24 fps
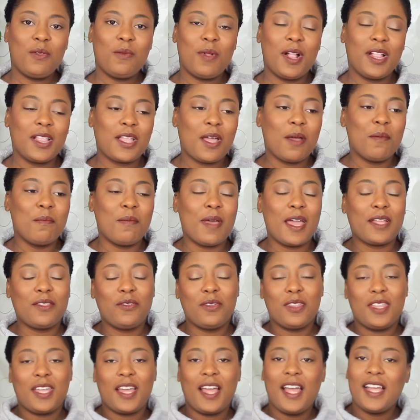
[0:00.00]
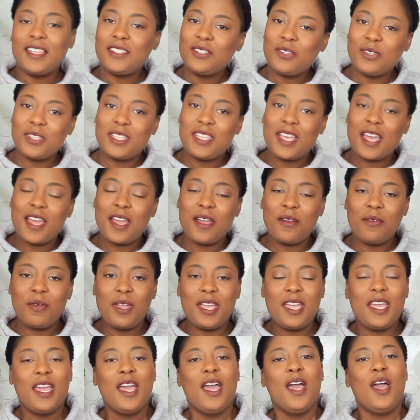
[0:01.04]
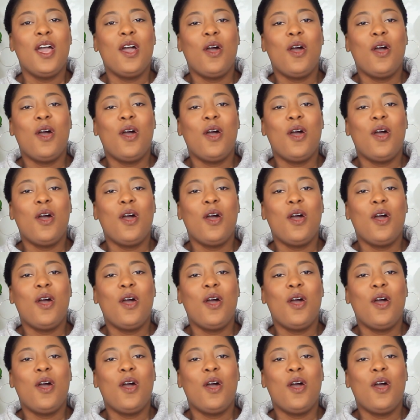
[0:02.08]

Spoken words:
Welcome back to the Hustle Diary.